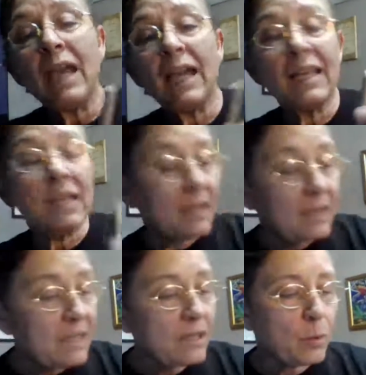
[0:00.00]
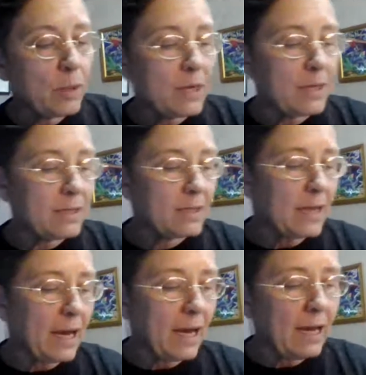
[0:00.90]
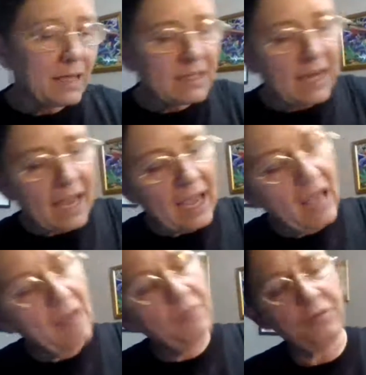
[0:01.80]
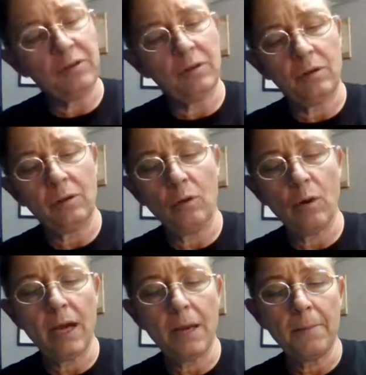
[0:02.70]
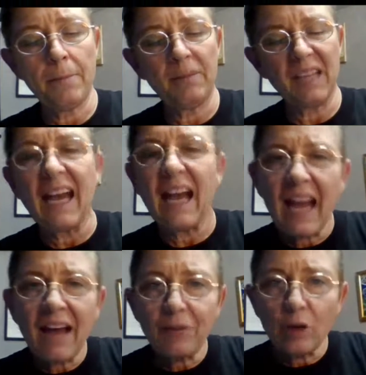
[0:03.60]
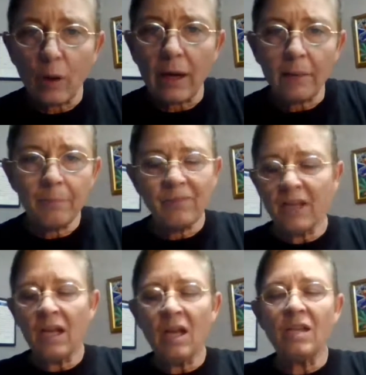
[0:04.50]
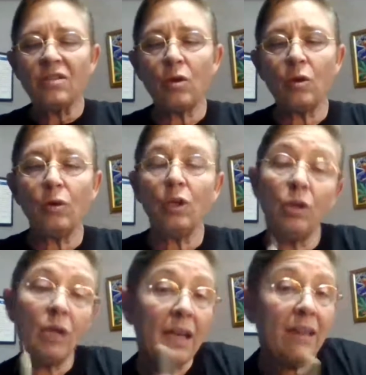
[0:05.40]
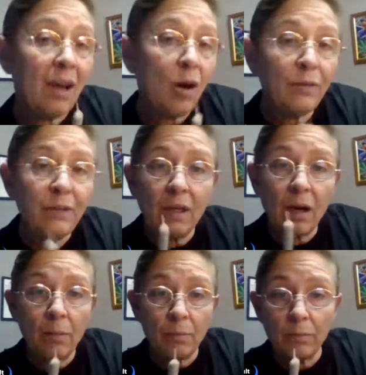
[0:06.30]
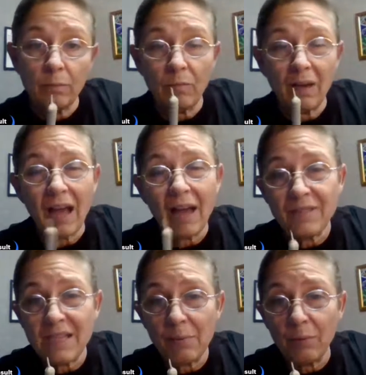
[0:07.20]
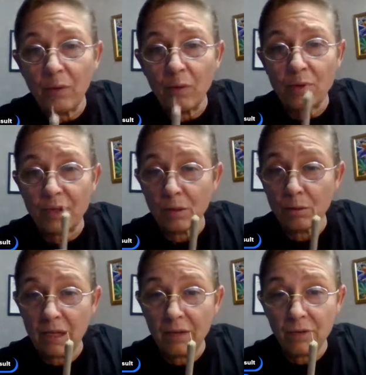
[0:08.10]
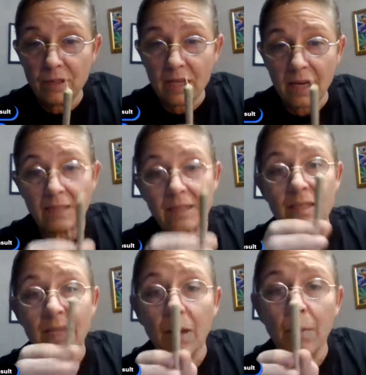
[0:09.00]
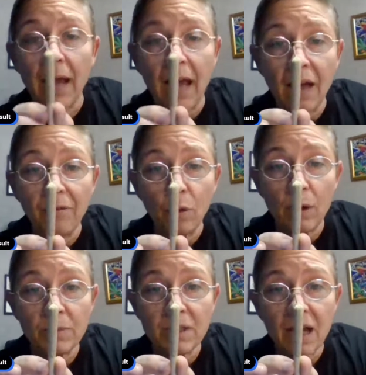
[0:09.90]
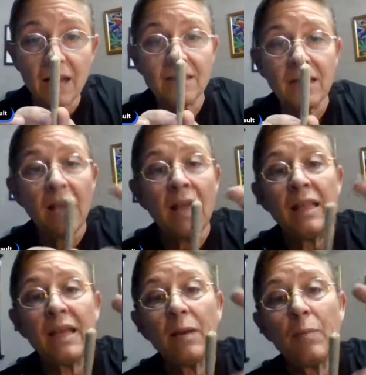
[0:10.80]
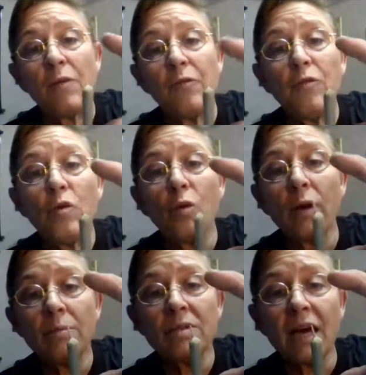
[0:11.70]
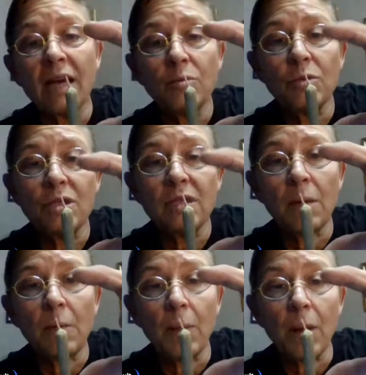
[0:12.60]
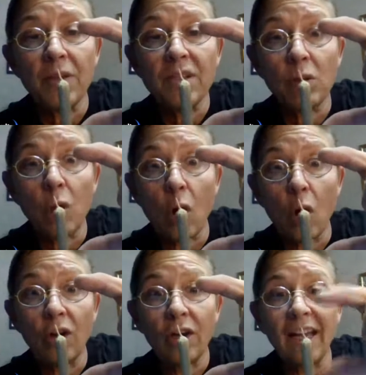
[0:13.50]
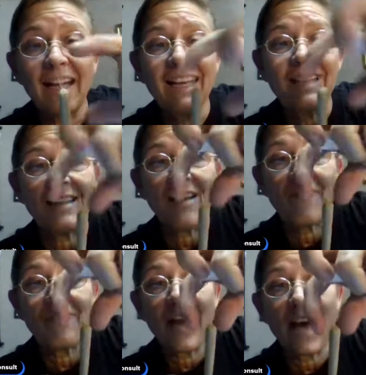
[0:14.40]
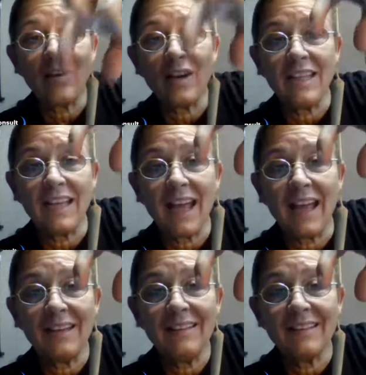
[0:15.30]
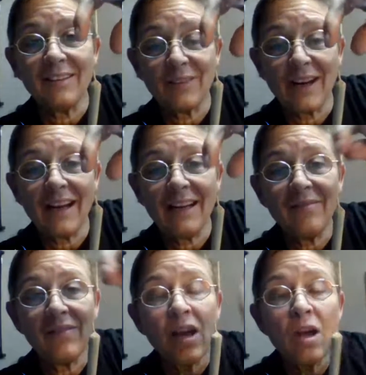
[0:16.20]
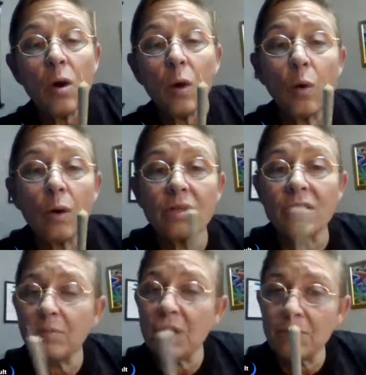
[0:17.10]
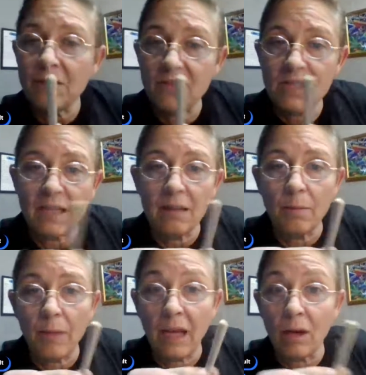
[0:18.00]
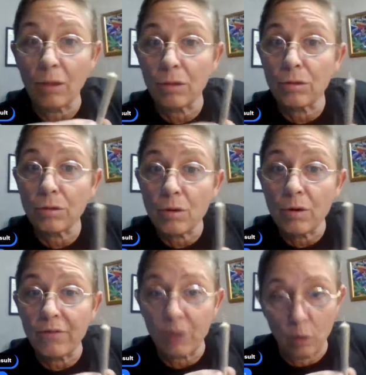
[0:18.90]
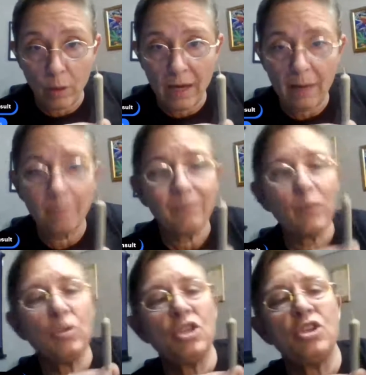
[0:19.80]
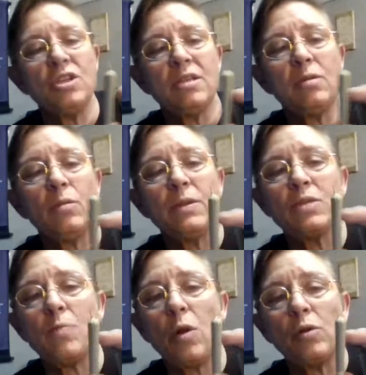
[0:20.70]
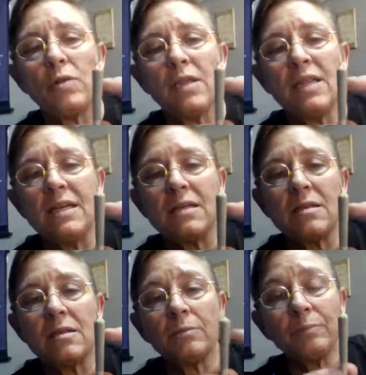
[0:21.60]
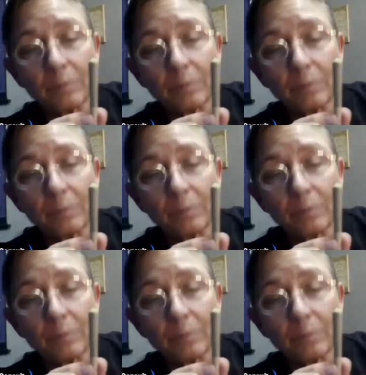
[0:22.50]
And this one is it a half gram? Yeah, a half a gram. So, and they often come, I've seen pre-rolls in 3 different sizes. They come in a half gram size, they come in a full gram size, which is going to be about this long, and it gets a lot fatter at the end, right? Or sometimes I've seen them in a third of a gram, which is just a little bit smaller than this.